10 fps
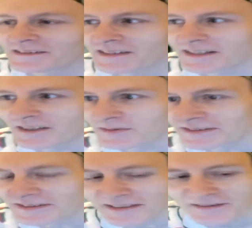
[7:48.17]

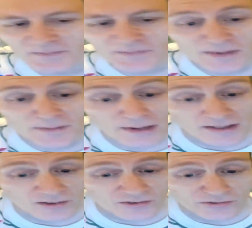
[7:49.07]
Anyways, yeah, my
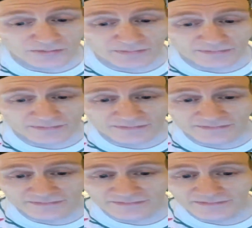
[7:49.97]
Bengals
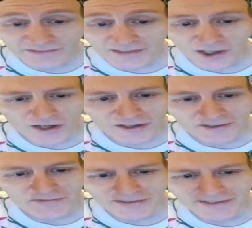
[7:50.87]
are
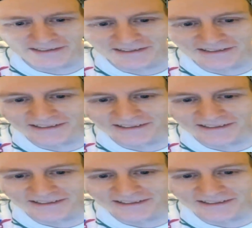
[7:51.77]
undefeated.